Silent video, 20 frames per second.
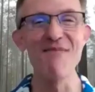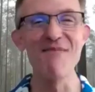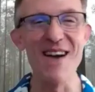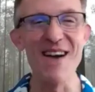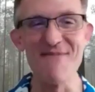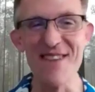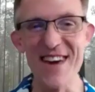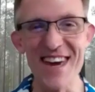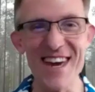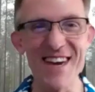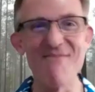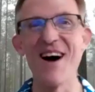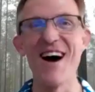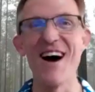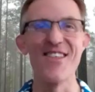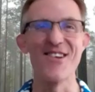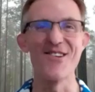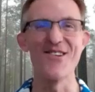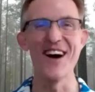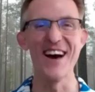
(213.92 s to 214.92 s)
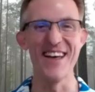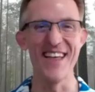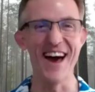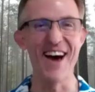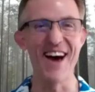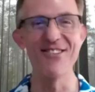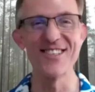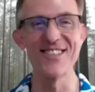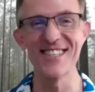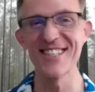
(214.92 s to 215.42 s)
by me, by the way.
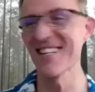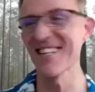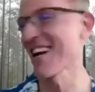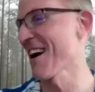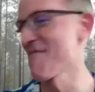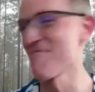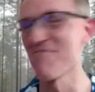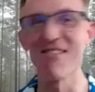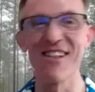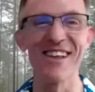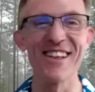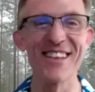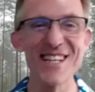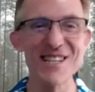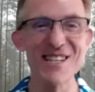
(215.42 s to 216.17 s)
It was completely